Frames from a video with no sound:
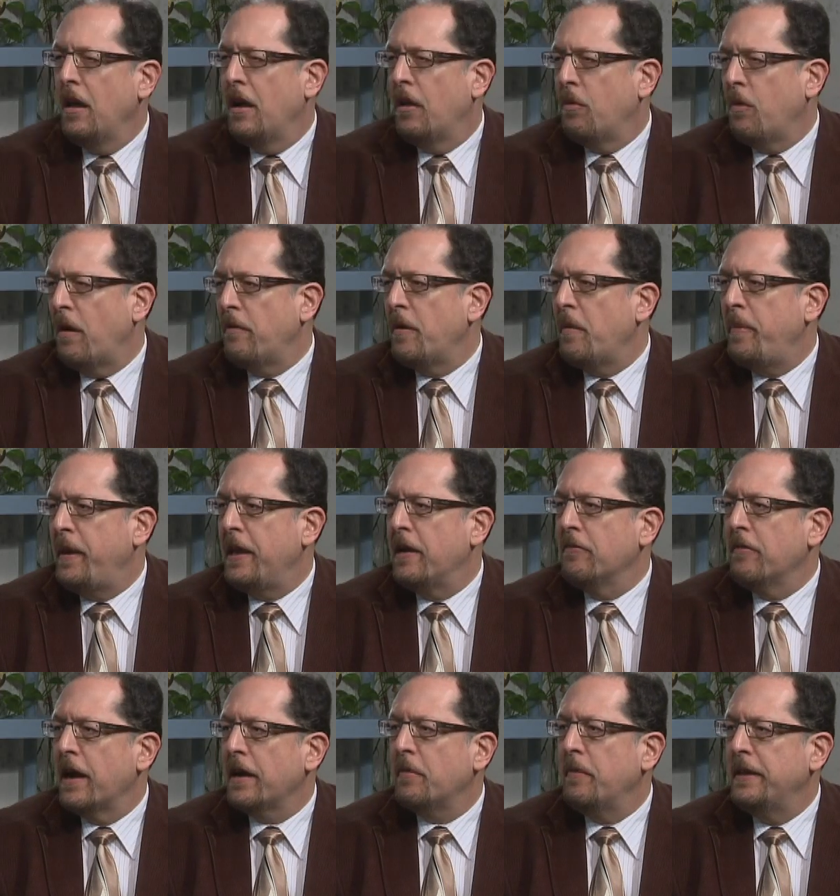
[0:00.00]
What would be your
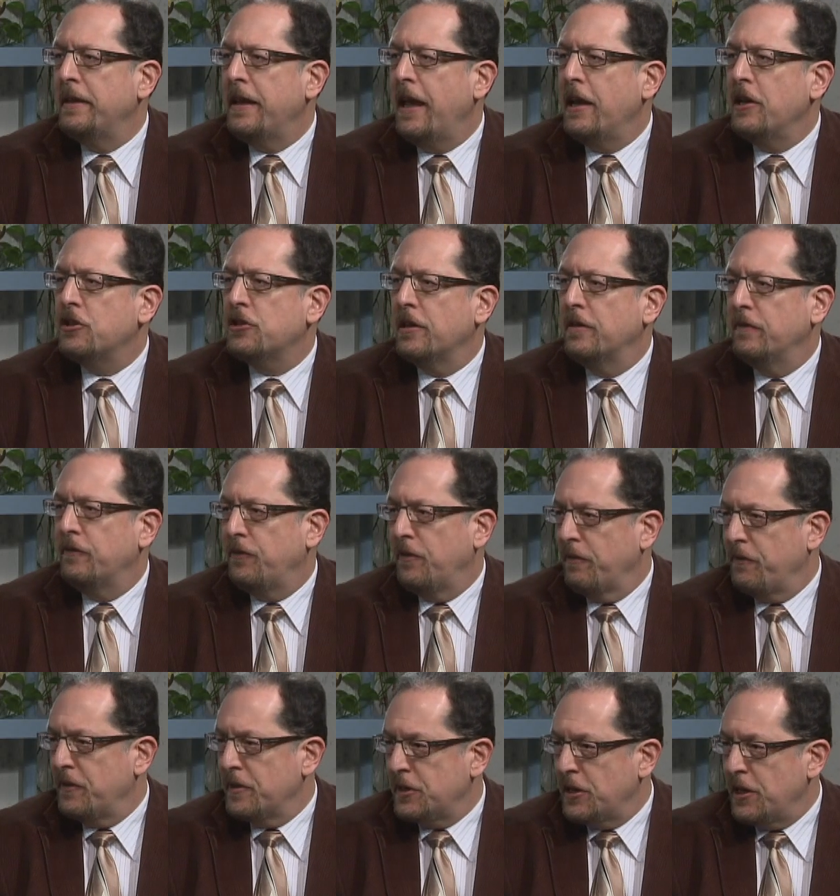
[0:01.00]
recommendation for
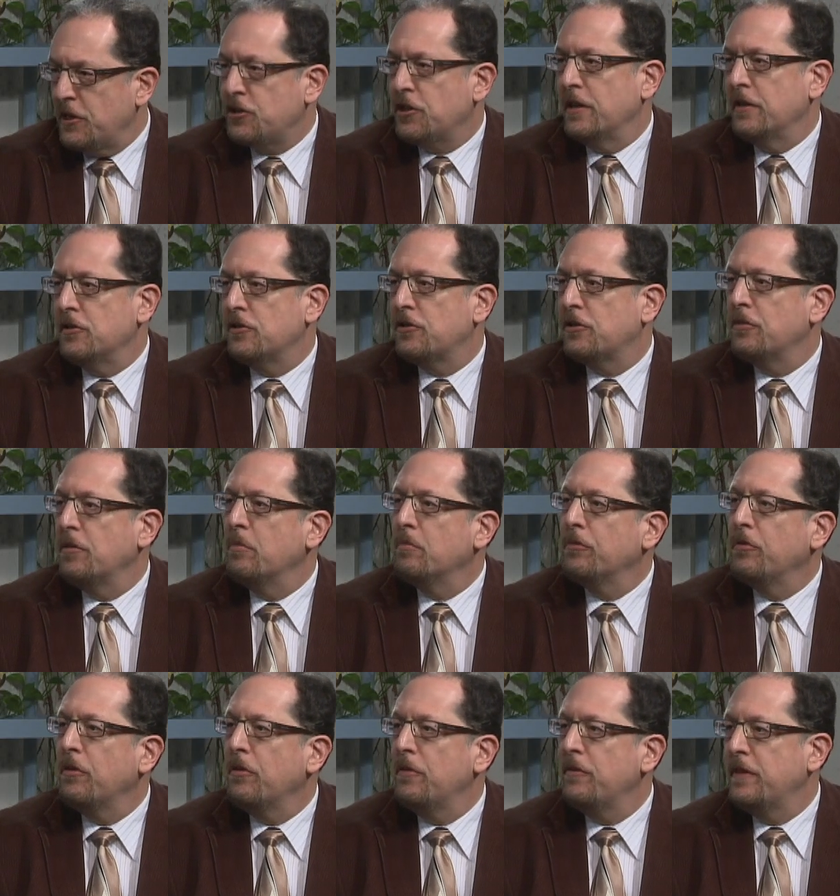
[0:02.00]
physicians to
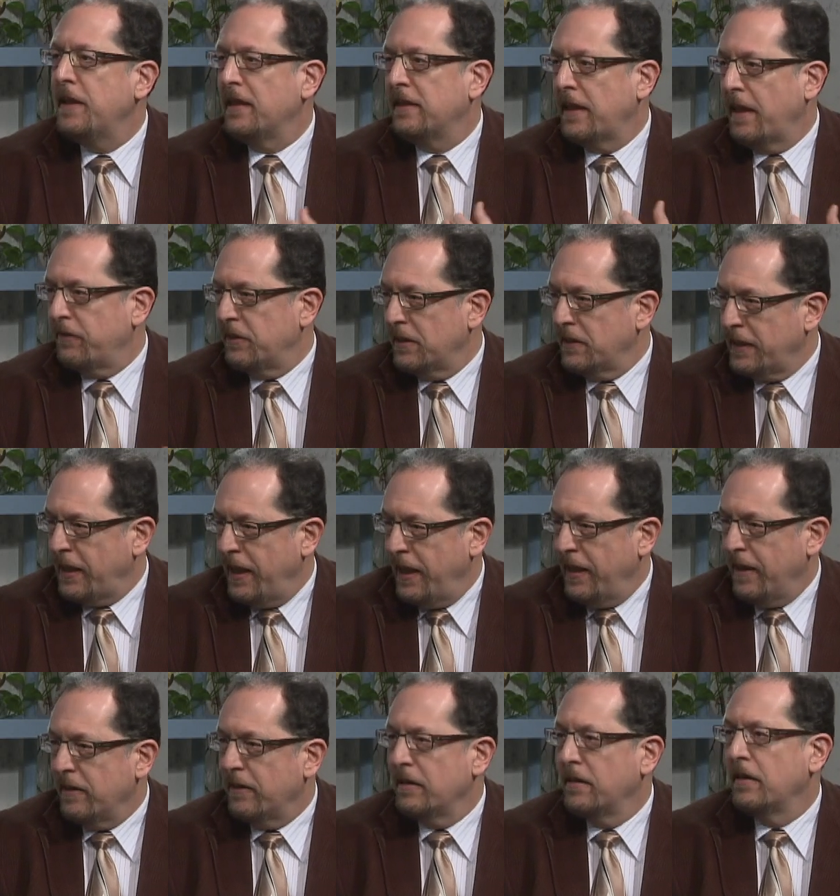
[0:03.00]
improve their level of
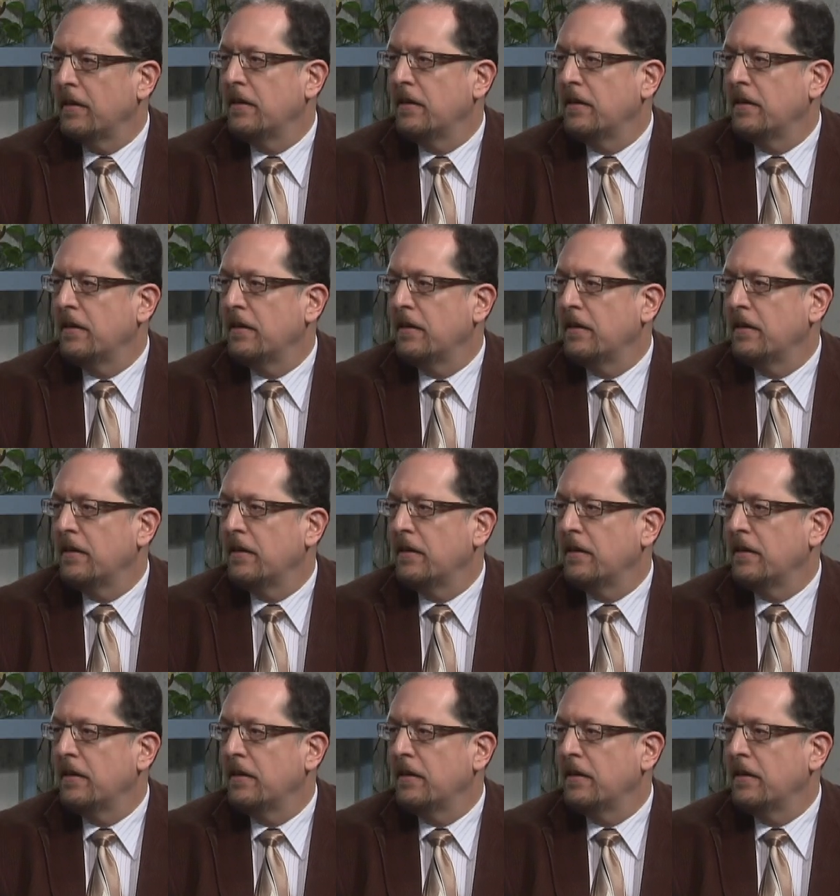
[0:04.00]
care?